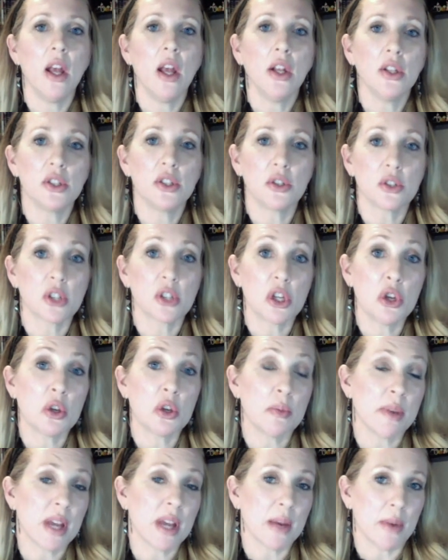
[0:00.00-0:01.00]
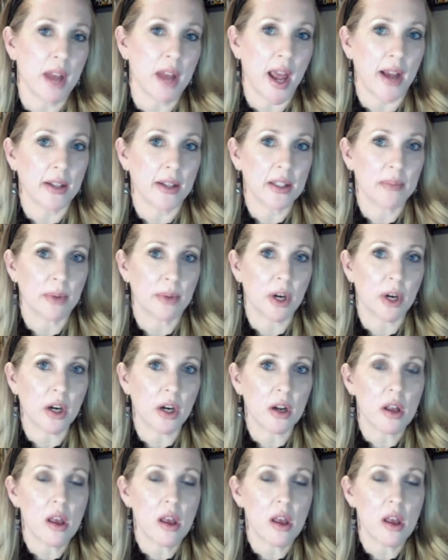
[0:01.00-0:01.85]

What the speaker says: so you can become an expert.